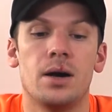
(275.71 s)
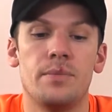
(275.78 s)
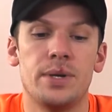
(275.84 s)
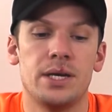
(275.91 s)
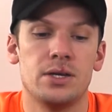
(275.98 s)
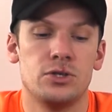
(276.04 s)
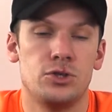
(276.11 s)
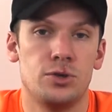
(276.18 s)

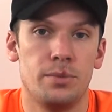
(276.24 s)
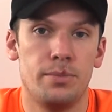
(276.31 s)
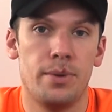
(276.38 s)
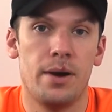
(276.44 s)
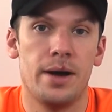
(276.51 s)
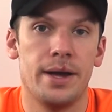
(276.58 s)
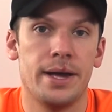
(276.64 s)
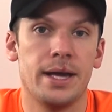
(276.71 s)
because you're
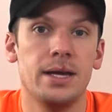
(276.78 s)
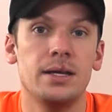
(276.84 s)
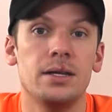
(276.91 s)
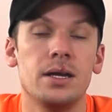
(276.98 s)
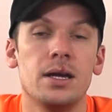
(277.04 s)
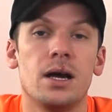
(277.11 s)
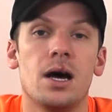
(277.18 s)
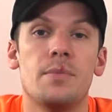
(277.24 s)
buying
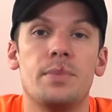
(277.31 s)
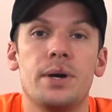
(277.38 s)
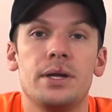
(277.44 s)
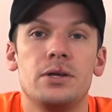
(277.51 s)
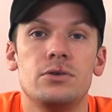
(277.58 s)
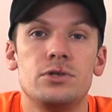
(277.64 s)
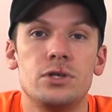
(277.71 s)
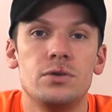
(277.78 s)
it, but
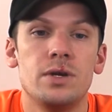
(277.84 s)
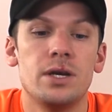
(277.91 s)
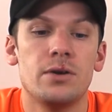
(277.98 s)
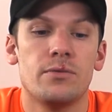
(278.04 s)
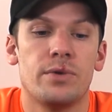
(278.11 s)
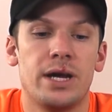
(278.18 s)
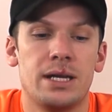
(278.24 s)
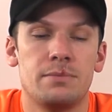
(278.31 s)
you do get
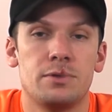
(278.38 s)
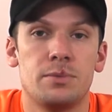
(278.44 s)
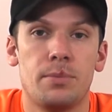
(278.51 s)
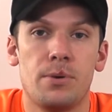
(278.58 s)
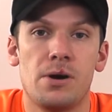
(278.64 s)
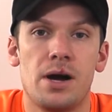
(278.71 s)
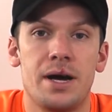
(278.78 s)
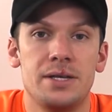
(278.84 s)
a random
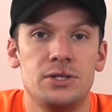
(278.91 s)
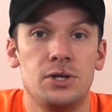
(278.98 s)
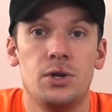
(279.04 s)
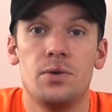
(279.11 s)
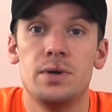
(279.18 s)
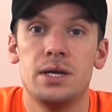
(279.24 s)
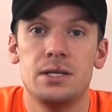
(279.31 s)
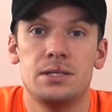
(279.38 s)
surprise. You
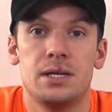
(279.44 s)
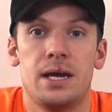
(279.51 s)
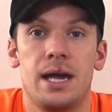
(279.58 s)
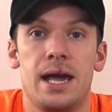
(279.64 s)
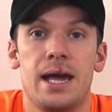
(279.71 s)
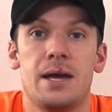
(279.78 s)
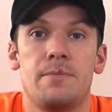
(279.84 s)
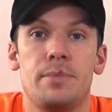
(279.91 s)
don't get to
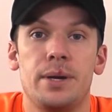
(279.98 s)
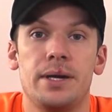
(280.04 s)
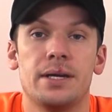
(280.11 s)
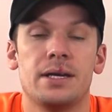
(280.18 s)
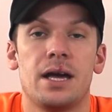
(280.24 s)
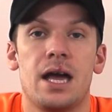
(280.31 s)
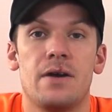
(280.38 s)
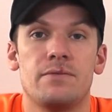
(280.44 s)
hand
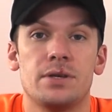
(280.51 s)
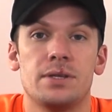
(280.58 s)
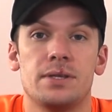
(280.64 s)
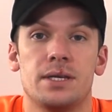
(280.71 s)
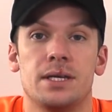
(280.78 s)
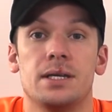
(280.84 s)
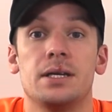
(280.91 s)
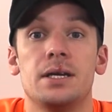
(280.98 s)
pick
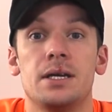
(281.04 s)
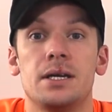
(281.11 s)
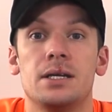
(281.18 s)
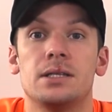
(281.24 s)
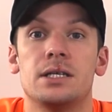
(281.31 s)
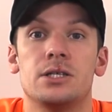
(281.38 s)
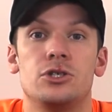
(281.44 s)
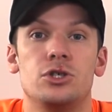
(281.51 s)
everything
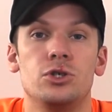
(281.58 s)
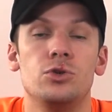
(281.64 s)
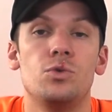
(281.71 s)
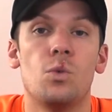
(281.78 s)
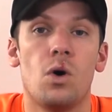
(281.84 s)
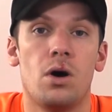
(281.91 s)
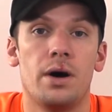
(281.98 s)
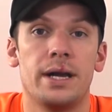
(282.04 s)
that you
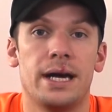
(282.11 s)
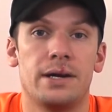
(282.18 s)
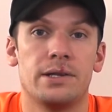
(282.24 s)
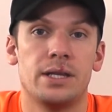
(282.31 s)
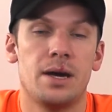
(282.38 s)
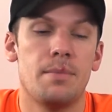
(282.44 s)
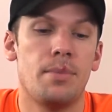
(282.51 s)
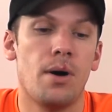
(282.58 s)
want out
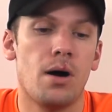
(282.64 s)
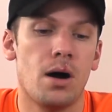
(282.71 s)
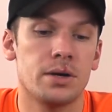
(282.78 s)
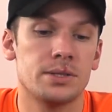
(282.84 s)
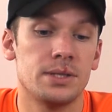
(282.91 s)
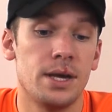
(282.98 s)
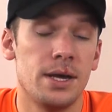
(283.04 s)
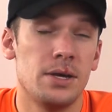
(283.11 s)
of that
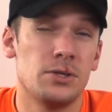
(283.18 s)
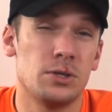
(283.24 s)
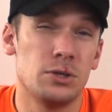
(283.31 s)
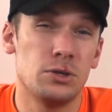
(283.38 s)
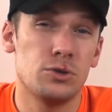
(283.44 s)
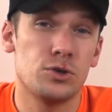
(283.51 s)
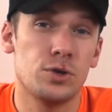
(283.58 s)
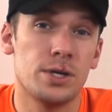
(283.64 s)
box. So
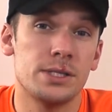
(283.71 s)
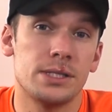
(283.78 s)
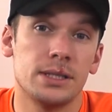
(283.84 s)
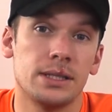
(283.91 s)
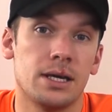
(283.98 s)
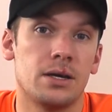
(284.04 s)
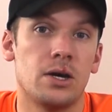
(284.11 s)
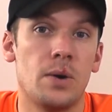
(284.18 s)
you're
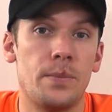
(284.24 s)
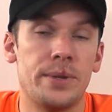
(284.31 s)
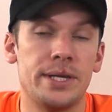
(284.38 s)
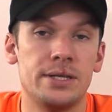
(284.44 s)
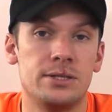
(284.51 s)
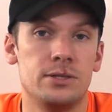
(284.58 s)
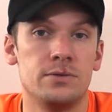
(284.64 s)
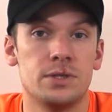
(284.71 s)
trusting that
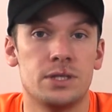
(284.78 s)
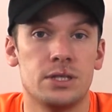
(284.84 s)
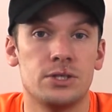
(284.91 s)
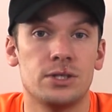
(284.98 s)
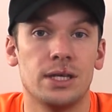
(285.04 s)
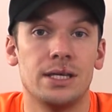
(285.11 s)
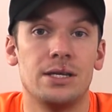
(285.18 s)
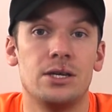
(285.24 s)
company to
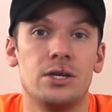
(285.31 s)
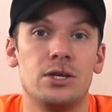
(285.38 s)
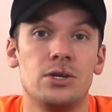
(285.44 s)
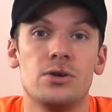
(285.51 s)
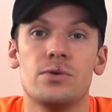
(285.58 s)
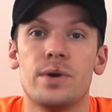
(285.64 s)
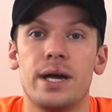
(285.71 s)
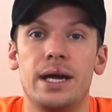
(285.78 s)
essentially
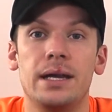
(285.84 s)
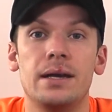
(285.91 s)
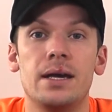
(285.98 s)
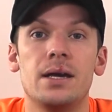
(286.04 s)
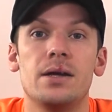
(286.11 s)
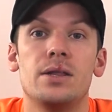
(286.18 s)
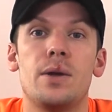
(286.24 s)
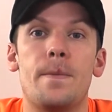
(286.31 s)
curate
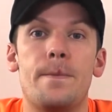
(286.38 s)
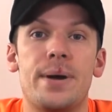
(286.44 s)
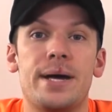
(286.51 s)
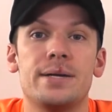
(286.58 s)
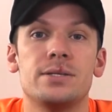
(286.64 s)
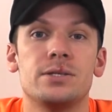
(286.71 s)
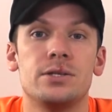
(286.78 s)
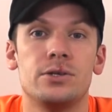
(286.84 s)
the
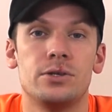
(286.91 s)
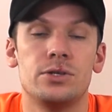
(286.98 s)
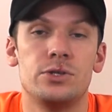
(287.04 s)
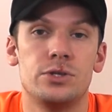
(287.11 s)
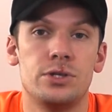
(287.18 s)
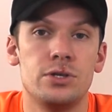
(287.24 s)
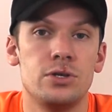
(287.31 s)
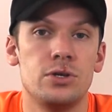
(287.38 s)
best goods
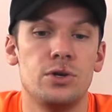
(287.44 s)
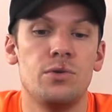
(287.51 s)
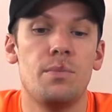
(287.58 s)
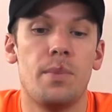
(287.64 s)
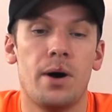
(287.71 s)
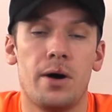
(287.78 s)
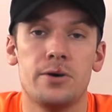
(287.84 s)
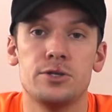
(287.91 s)
to you
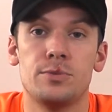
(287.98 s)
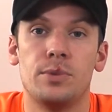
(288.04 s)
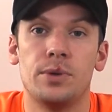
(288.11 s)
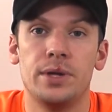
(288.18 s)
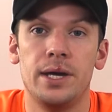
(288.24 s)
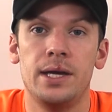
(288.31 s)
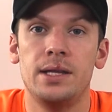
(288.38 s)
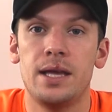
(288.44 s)

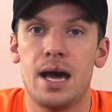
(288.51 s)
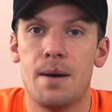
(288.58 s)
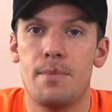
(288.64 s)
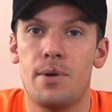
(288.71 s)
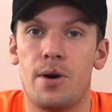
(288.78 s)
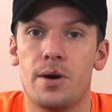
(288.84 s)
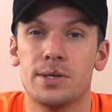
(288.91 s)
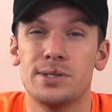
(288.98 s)
possible in that
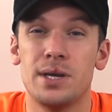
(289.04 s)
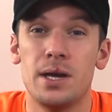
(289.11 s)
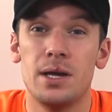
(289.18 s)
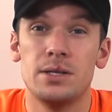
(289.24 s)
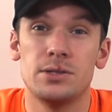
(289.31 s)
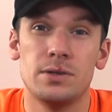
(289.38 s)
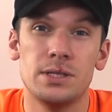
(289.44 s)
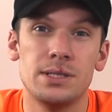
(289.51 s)
box.
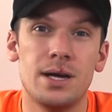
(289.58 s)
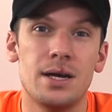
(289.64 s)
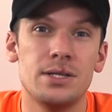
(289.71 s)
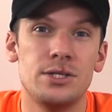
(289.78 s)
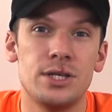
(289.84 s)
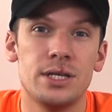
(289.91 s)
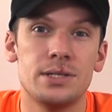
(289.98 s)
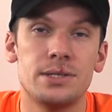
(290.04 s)
So it's not
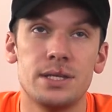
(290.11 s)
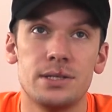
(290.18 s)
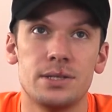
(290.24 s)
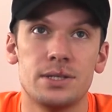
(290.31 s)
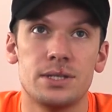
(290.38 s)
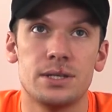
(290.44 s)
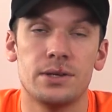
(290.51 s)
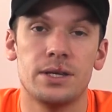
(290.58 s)
just
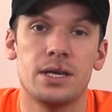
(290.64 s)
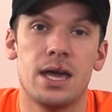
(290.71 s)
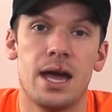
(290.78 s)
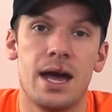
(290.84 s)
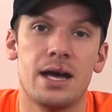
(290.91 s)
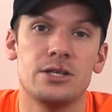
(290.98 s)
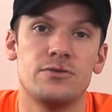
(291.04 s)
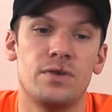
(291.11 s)
necessarily
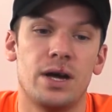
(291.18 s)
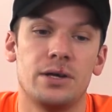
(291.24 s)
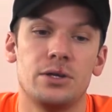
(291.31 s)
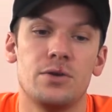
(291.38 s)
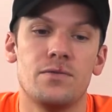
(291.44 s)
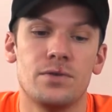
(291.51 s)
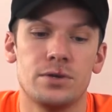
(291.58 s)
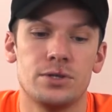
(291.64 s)
cash
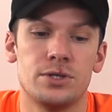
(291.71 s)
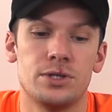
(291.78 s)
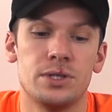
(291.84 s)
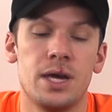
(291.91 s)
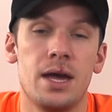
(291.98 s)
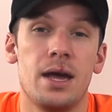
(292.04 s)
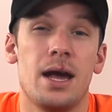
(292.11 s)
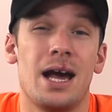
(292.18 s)
value versus
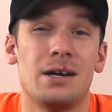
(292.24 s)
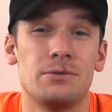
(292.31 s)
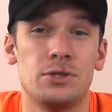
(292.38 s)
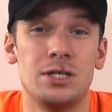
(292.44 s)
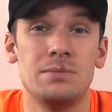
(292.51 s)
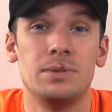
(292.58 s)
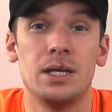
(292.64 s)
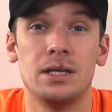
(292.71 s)
how
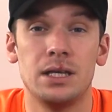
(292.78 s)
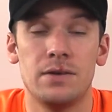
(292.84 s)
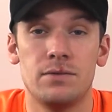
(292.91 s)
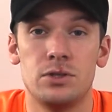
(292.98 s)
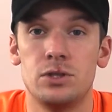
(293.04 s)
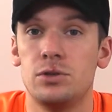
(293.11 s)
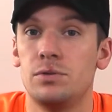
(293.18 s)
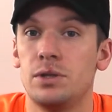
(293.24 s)
cheap they can give
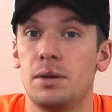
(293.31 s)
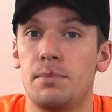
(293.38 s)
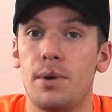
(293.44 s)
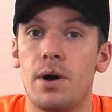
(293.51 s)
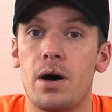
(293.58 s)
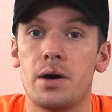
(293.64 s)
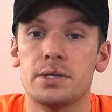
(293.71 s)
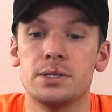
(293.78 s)
it to you in the
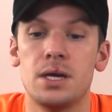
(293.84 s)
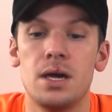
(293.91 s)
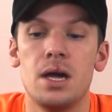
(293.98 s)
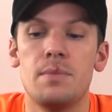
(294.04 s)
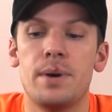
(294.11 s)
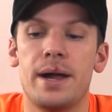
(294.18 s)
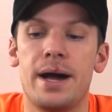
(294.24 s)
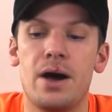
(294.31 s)
box,
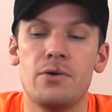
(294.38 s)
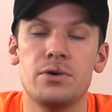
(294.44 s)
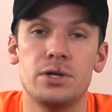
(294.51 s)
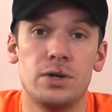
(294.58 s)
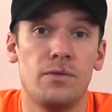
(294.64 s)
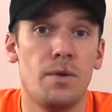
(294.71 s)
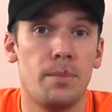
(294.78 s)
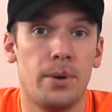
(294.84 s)
but how
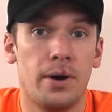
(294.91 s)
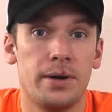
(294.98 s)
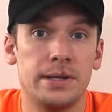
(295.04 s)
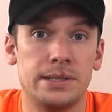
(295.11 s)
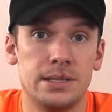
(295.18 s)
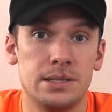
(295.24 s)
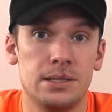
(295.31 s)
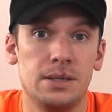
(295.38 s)
good of a
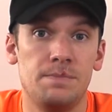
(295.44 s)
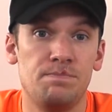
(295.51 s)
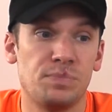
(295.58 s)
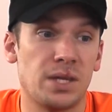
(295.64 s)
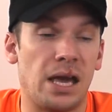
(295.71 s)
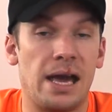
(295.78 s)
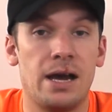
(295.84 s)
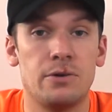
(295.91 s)
product is it?
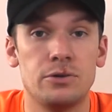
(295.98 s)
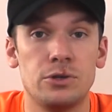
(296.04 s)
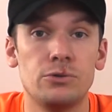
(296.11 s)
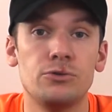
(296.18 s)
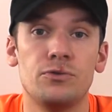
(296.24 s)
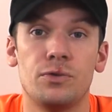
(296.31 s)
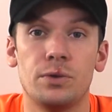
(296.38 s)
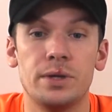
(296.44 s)
how
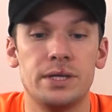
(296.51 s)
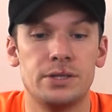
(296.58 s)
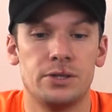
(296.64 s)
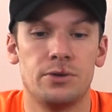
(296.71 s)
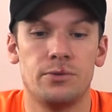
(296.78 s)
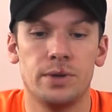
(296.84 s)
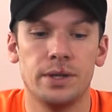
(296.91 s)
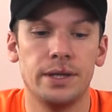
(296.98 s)
useful is
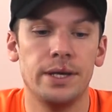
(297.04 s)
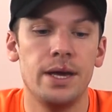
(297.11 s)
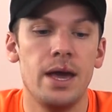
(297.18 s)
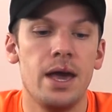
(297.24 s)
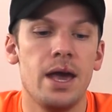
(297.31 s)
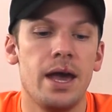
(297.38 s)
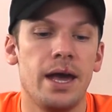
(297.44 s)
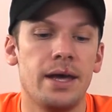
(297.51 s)
it really,
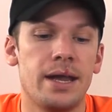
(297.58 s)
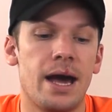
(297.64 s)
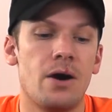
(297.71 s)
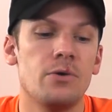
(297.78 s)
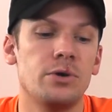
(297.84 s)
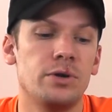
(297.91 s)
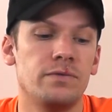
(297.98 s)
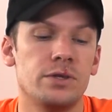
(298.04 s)
and
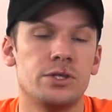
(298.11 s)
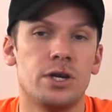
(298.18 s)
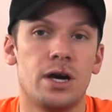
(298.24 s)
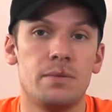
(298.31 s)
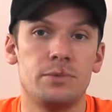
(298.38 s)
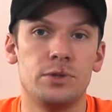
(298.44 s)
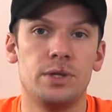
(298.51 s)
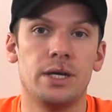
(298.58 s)
how good of a
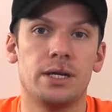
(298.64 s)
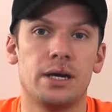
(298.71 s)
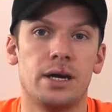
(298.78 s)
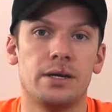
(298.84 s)
job do they